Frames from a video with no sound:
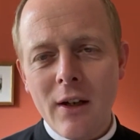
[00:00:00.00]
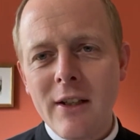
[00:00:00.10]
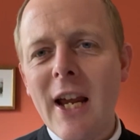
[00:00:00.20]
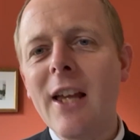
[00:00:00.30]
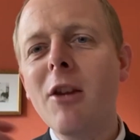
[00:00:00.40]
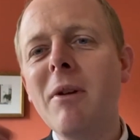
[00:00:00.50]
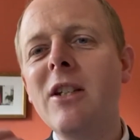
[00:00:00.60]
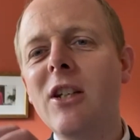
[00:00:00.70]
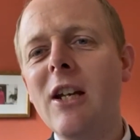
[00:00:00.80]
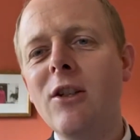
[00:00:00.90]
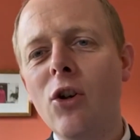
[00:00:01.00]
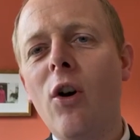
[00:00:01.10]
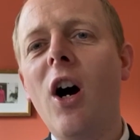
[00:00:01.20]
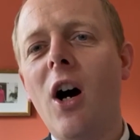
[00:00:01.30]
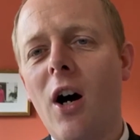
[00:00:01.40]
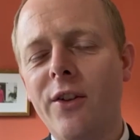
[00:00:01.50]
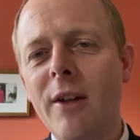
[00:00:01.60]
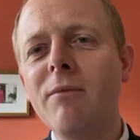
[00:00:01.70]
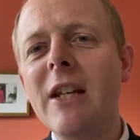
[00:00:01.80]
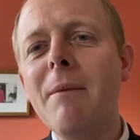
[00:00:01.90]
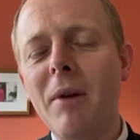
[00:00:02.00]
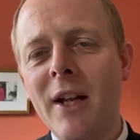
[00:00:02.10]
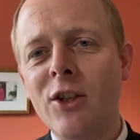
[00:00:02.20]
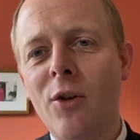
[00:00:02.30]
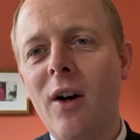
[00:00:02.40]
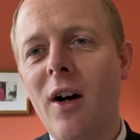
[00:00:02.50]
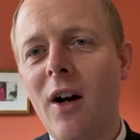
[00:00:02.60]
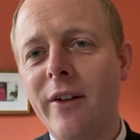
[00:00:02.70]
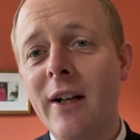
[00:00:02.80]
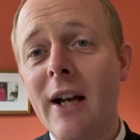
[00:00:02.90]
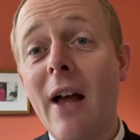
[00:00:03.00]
Take them into your heart, take them deeply into your heart,